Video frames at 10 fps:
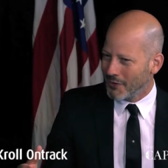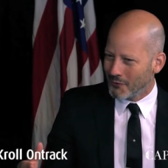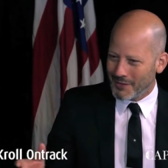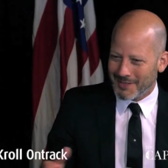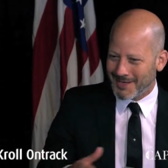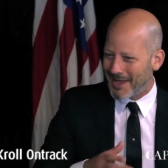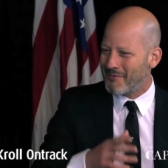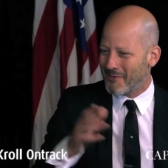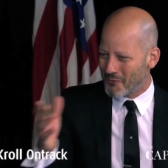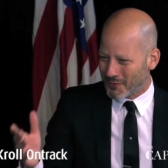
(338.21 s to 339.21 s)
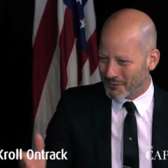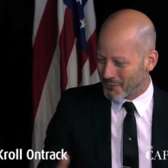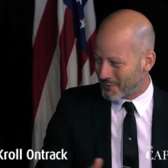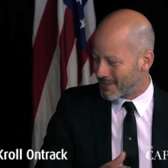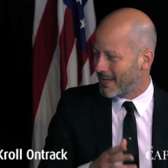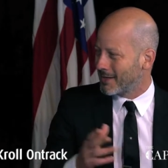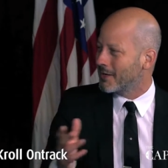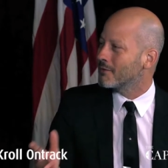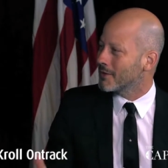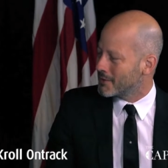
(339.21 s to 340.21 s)
we needed to have everyone sort of sign
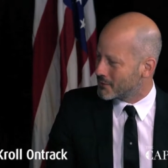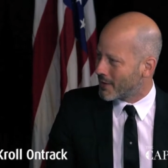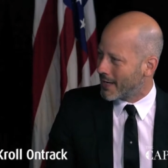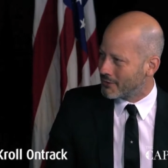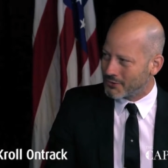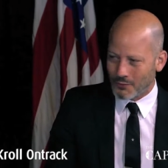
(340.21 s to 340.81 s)
off on the strategy.